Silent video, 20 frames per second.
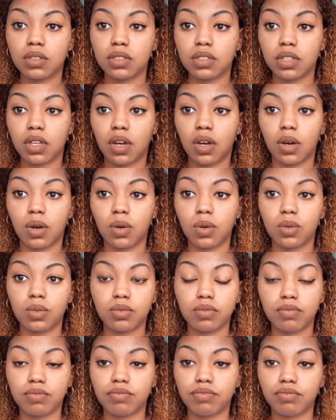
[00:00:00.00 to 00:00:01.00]
So
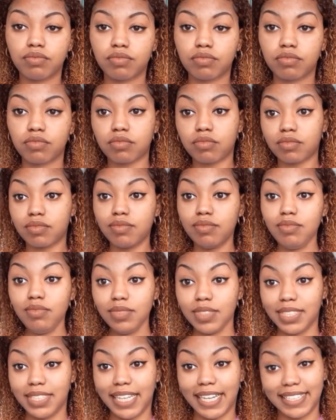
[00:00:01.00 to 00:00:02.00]

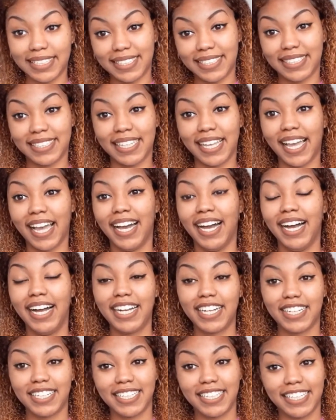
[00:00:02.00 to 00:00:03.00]
yes, I'm
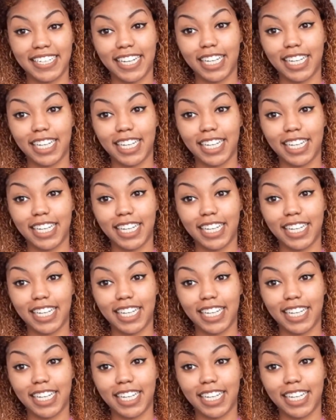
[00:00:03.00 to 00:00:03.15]
gonna let it